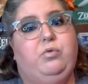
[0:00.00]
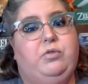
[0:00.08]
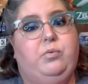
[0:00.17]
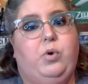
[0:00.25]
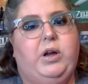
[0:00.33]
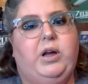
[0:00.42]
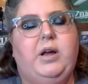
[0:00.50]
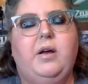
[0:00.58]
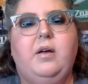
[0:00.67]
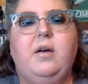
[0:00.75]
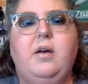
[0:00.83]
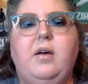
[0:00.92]
40.
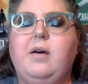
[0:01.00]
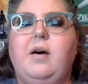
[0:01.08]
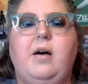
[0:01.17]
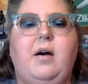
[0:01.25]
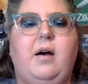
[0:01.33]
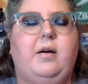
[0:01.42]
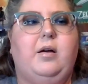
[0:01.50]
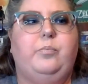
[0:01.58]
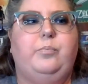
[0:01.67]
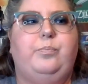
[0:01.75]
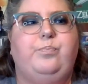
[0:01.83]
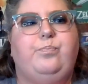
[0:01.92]

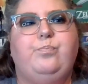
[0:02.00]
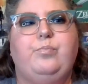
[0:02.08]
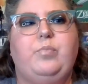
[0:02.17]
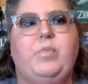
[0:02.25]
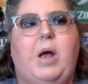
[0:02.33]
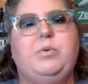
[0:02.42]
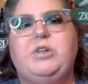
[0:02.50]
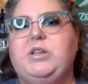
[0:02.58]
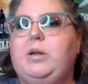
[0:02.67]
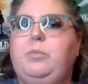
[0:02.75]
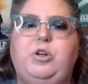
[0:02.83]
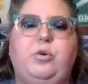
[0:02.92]
I'm just
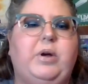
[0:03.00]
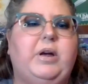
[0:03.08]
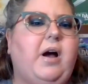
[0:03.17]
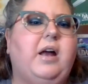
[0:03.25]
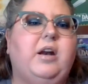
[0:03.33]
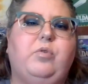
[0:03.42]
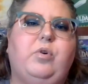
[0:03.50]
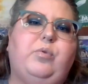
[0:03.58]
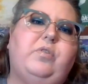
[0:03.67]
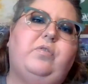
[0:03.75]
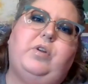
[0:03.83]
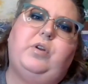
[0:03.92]
going to be doing kind of a
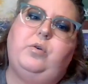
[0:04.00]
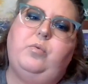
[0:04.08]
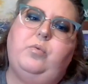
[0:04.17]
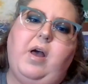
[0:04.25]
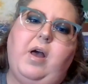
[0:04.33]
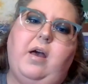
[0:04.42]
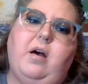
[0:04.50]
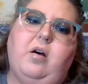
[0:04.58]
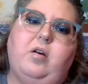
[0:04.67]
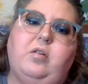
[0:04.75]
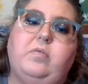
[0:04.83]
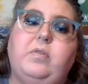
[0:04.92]
review
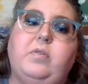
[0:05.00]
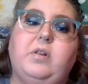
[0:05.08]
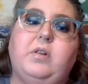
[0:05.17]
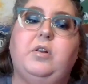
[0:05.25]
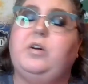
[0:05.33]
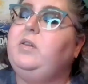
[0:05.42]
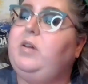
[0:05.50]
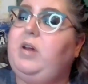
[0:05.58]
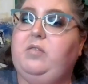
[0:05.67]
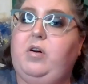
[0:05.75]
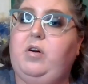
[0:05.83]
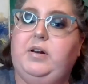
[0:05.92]
of the look that I
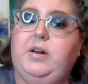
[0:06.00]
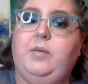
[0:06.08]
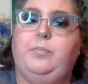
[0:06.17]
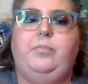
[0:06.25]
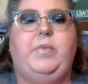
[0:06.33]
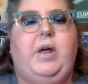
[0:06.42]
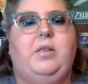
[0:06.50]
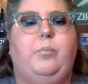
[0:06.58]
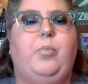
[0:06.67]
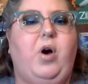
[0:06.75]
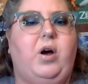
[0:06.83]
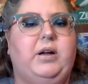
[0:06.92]
have already done and the
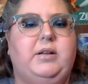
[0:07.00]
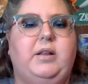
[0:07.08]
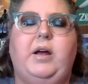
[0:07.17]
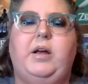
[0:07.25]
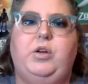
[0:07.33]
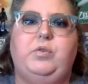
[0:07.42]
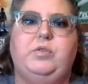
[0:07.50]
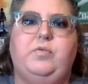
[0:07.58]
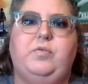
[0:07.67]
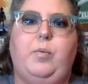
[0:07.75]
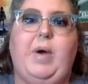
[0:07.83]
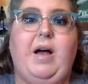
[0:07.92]
product that I used
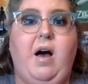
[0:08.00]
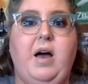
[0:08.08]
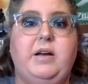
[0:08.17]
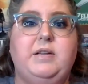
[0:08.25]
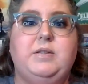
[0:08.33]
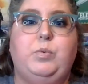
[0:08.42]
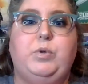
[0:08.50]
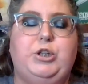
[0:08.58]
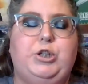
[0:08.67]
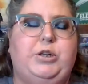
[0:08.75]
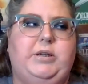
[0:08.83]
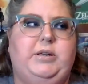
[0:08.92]
for my eyes,
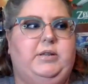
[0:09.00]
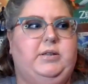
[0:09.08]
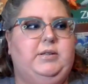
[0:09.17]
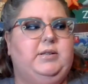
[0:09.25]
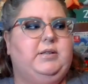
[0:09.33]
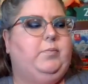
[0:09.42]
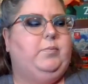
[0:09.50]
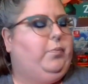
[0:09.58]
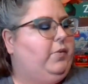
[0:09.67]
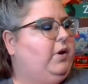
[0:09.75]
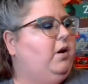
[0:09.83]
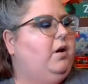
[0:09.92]
which is
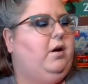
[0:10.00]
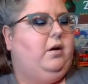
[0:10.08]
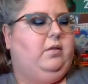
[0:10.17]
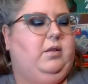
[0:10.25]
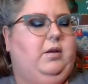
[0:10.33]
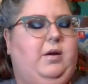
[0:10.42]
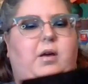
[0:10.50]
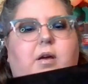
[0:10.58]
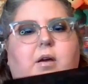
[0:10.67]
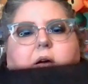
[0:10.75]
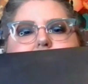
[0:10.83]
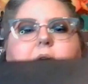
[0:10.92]

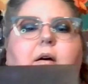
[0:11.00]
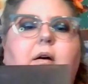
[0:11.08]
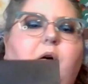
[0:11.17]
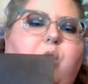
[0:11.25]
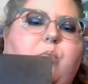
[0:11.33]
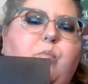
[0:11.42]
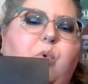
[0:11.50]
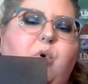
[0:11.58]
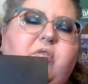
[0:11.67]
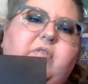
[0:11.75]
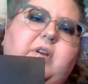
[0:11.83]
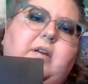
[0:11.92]
the
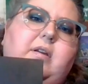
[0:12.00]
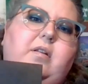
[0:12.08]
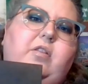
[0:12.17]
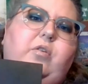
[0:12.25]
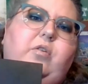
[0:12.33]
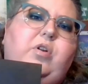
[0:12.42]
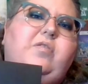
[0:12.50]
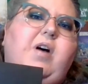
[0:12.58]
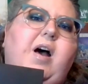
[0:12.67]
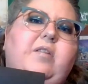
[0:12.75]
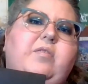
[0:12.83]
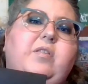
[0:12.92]
Morphe
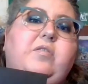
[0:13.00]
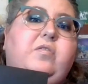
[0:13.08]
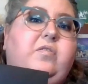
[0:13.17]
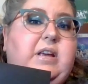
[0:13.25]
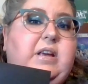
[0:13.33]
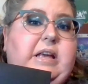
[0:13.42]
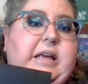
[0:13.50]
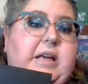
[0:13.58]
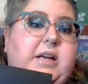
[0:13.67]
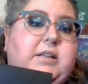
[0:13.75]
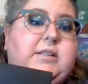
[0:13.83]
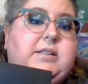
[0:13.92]

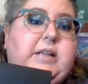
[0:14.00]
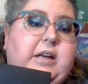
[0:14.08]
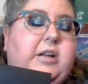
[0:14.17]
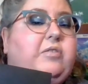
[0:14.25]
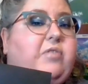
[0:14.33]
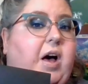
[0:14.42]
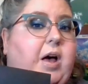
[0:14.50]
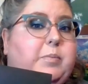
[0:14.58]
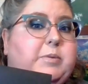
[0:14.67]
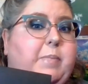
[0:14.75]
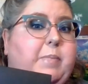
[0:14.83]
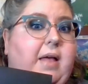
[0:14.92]
35V Stunning
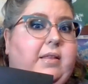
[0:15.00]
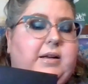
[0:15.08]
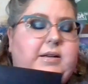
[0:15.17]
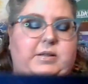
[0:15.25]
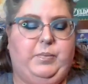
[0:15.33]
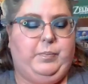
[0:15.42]
Vibes palette.